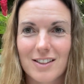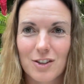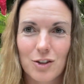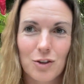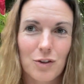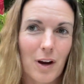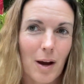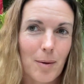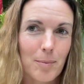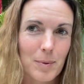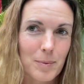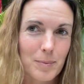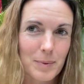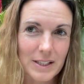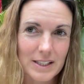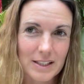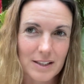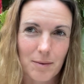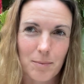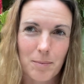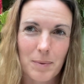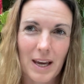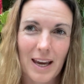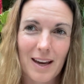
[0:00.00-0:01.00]
grab a piece
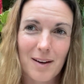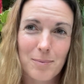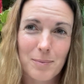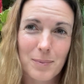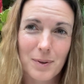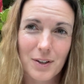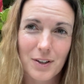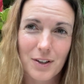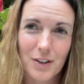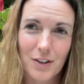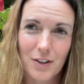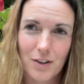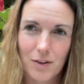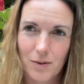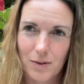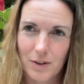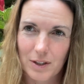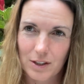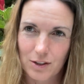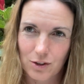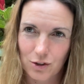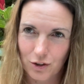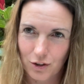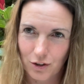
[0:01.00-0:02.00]
of paper or
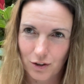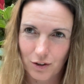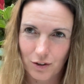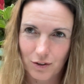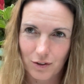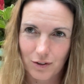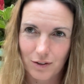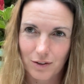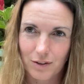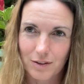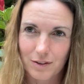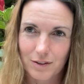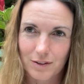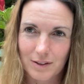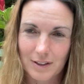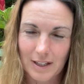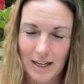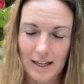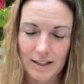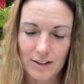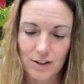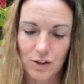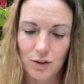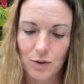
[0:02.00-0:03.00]
a journal
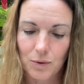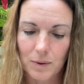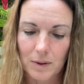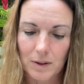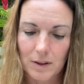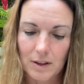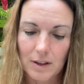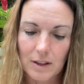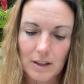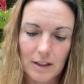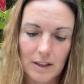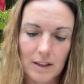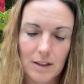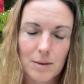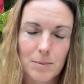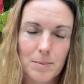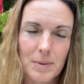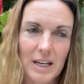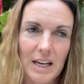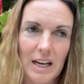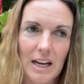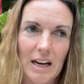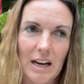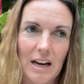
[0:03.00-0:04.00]
and do a little
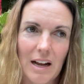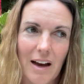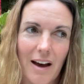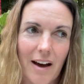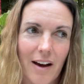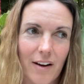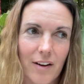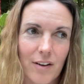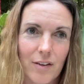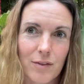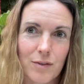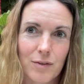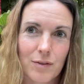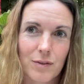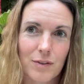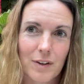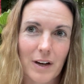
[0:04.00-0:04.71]
bit of